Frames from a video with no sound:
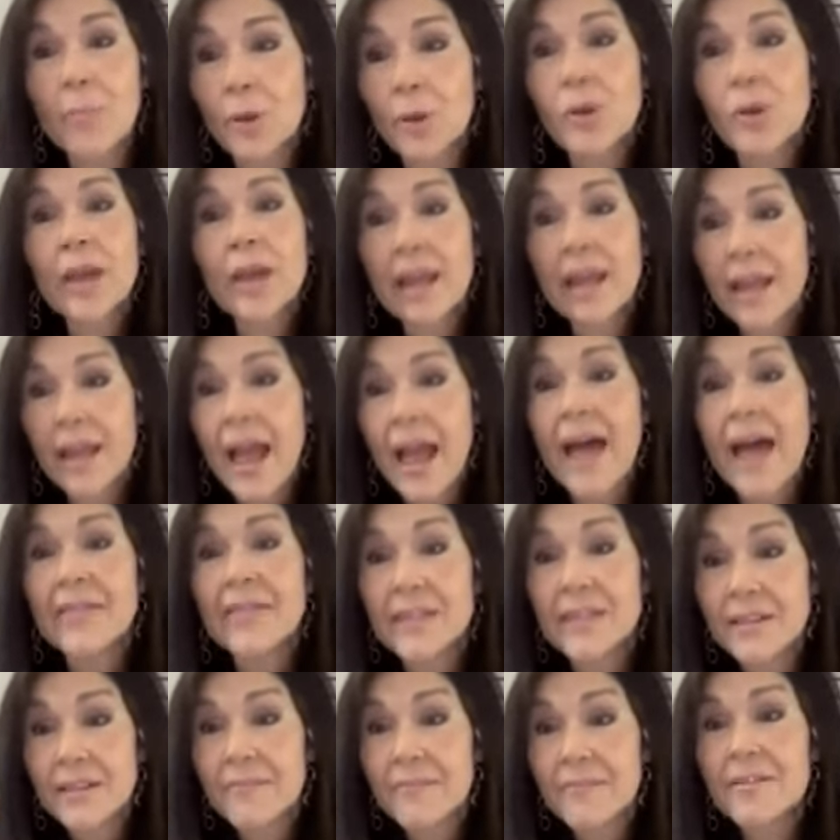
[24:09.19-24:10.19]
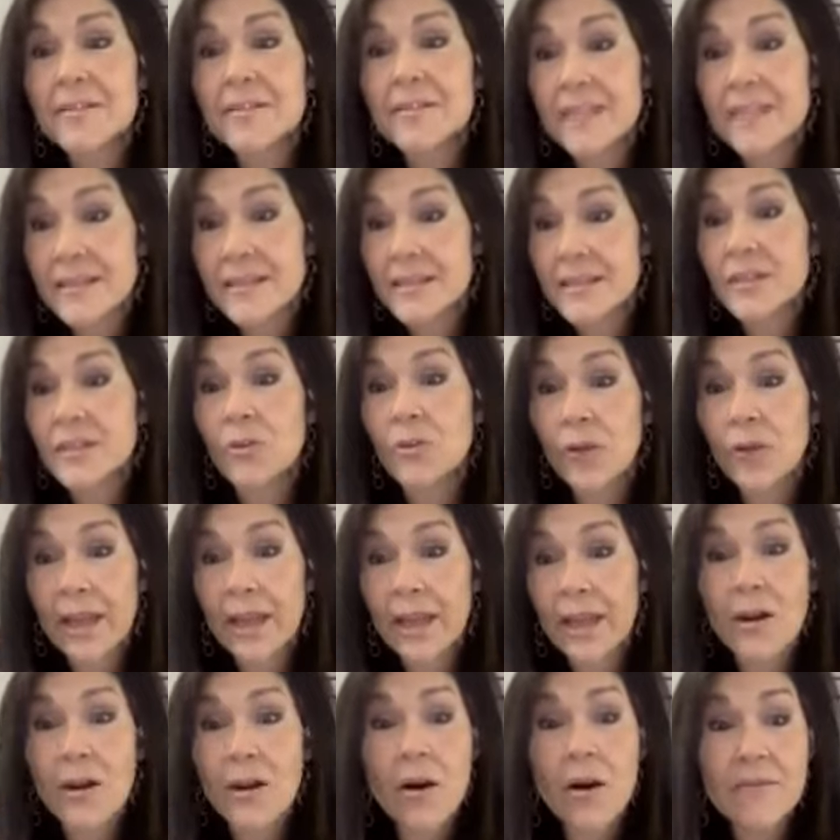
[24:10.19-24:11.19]
looking at the differences and look
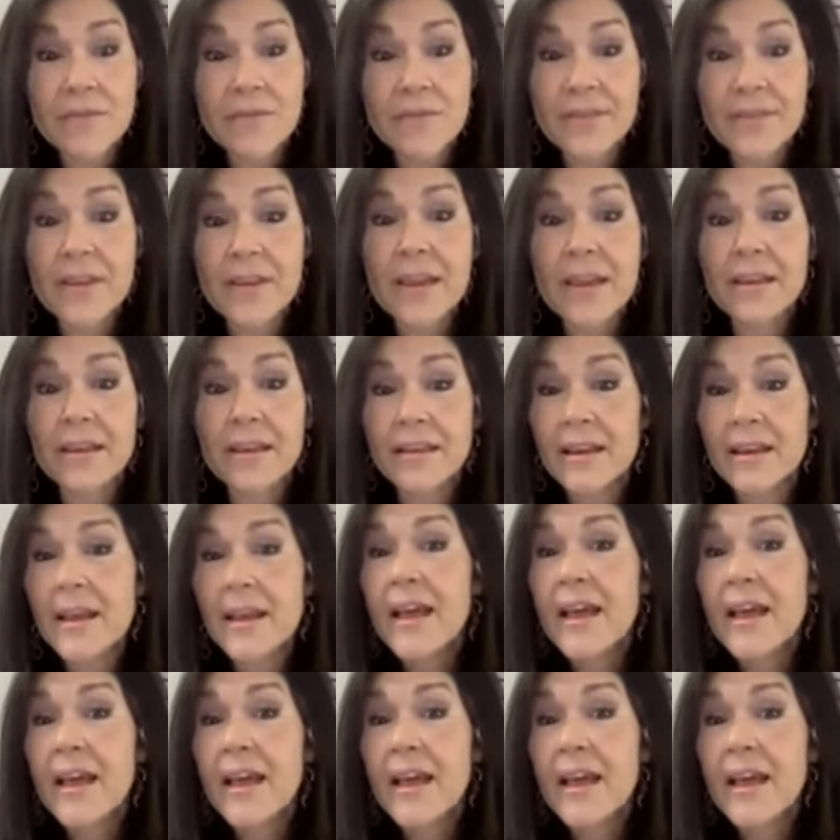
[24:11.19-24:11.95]
at everything